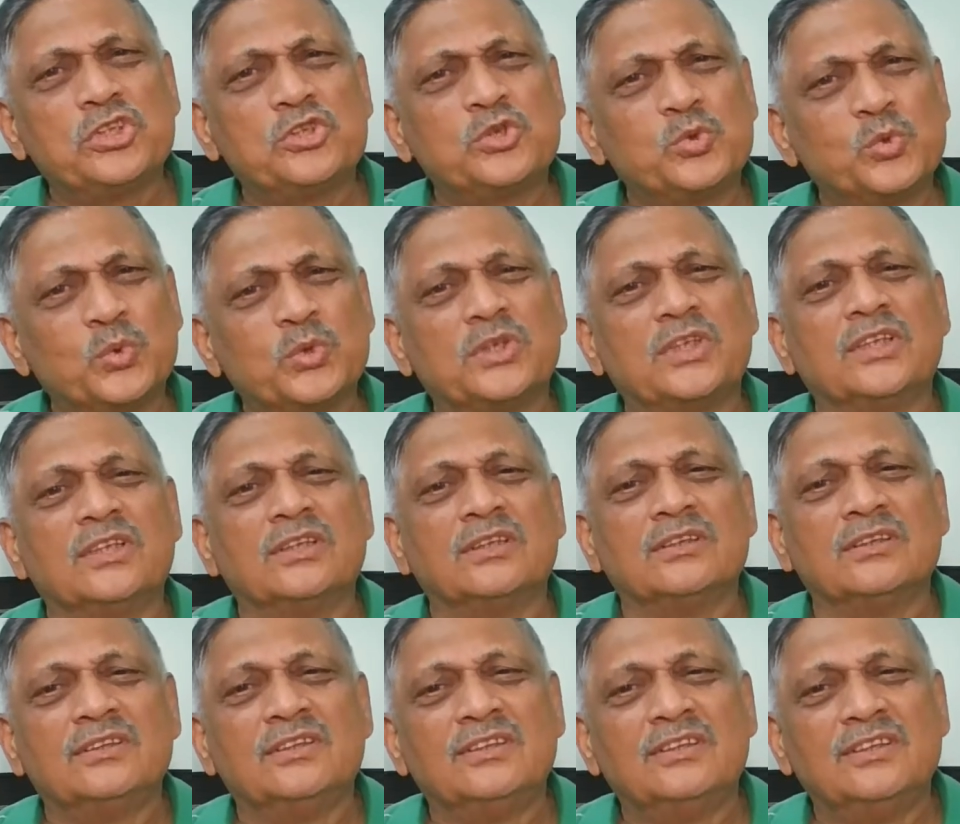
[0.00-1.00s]
Sukta,
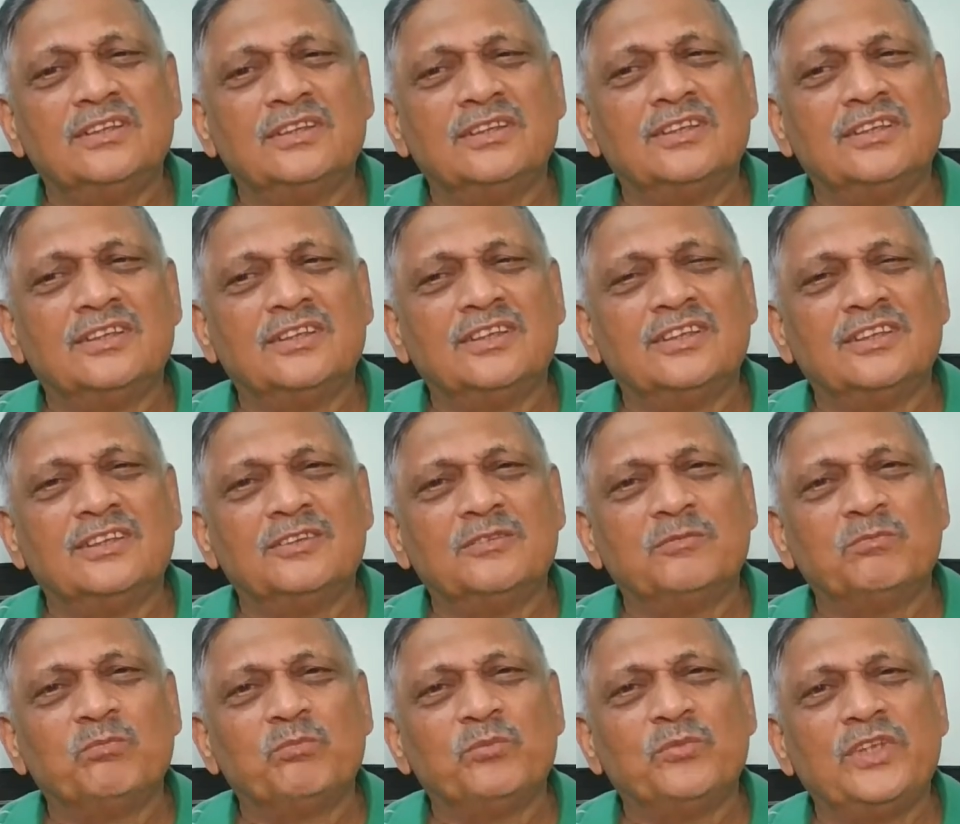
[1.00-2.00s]

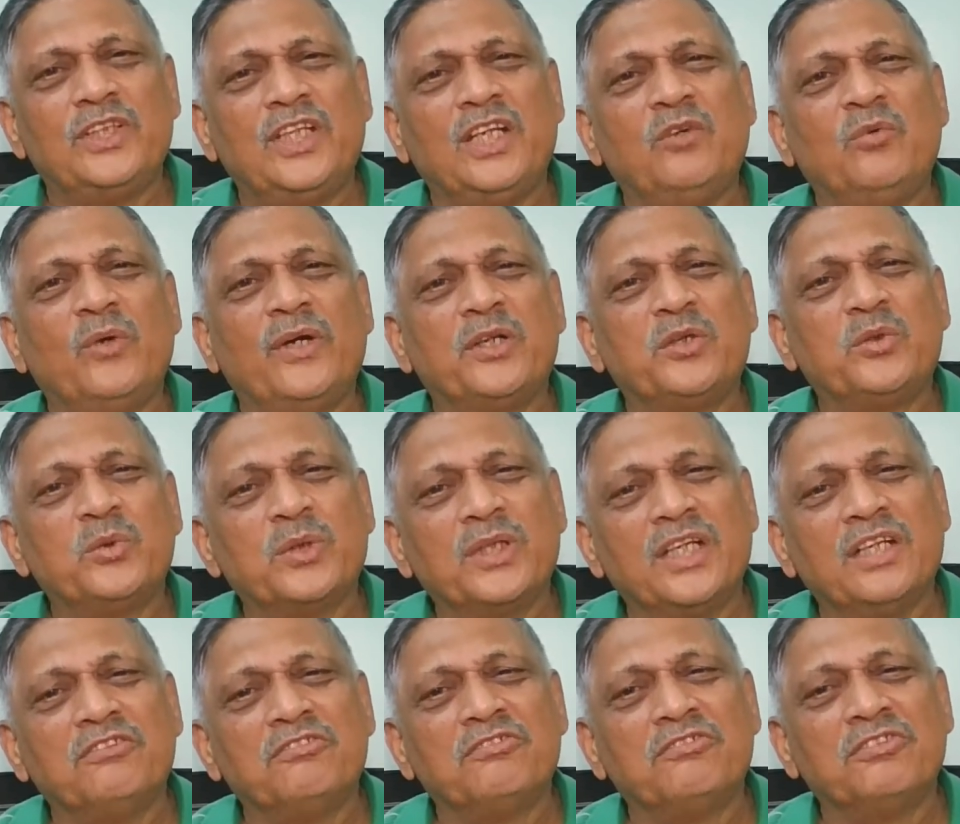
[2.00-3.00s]
they were to
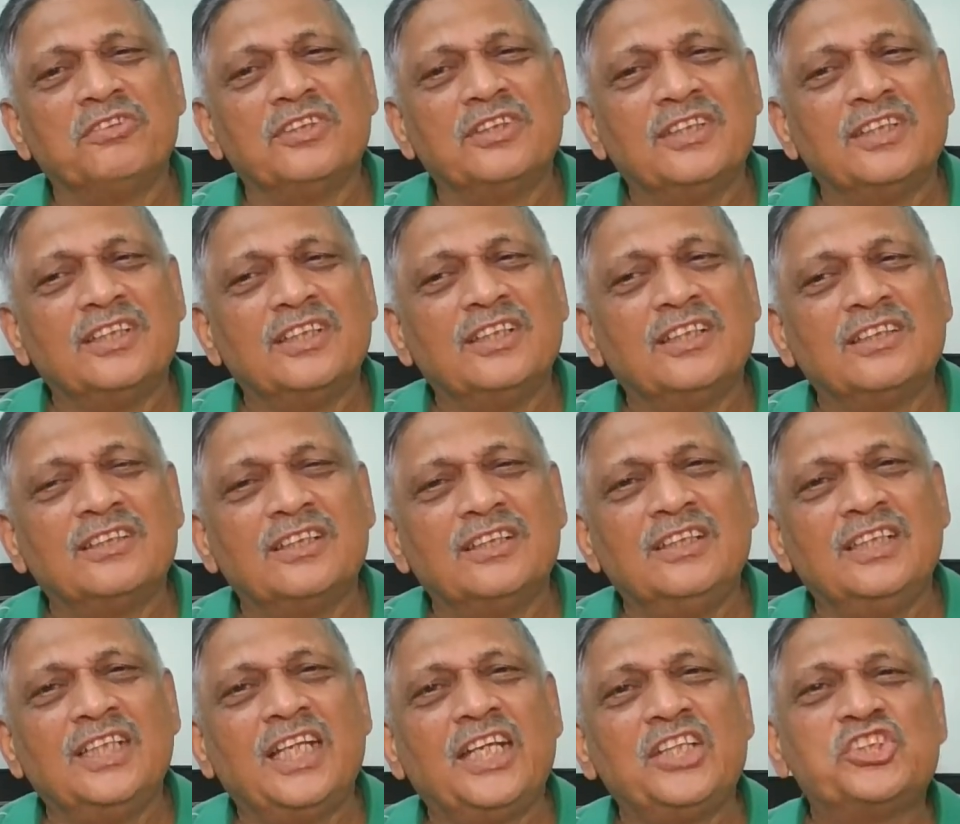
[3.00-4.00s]
give the
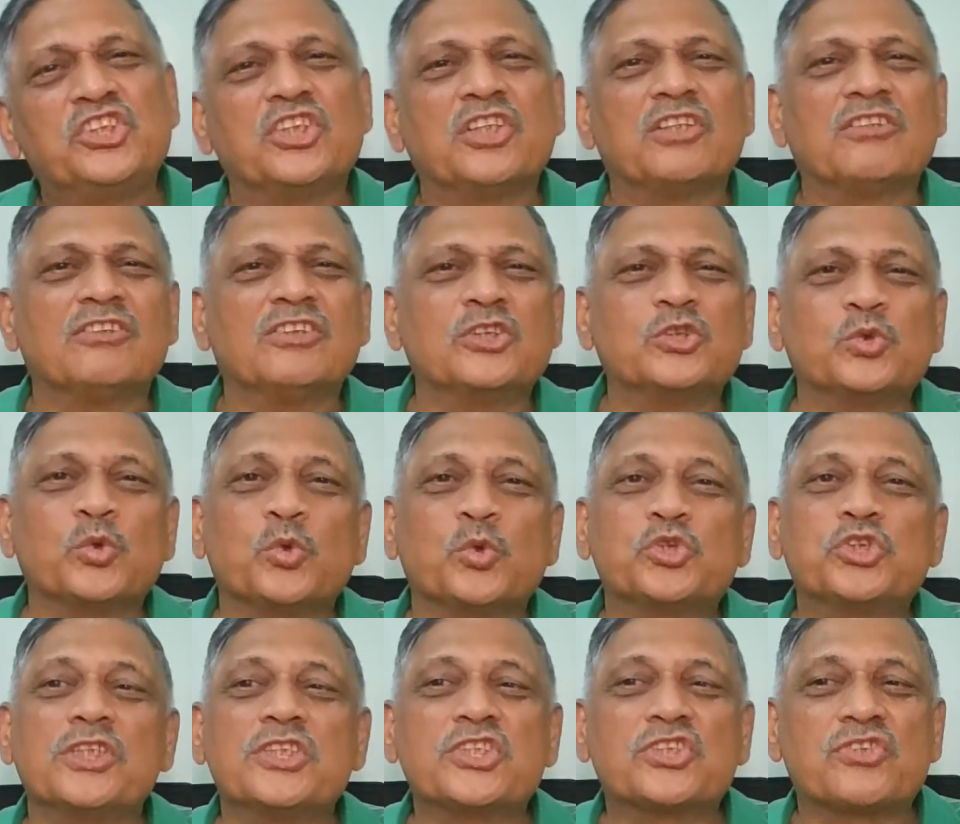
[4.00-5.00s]
nature of the
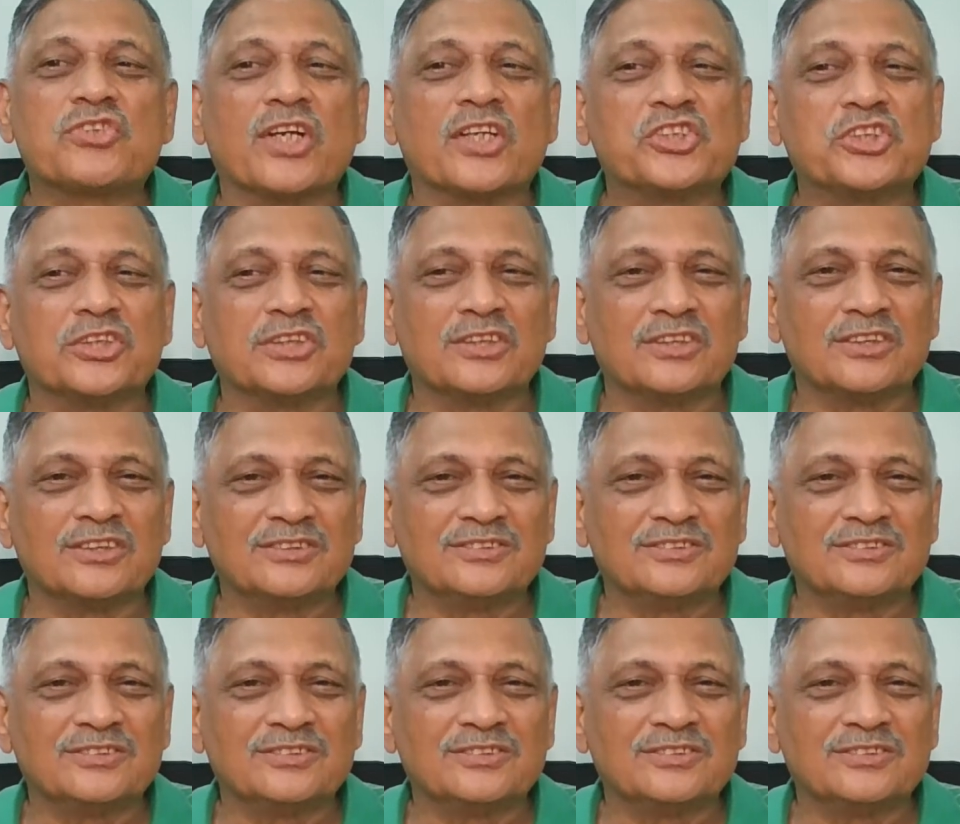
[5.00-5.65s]
social structure.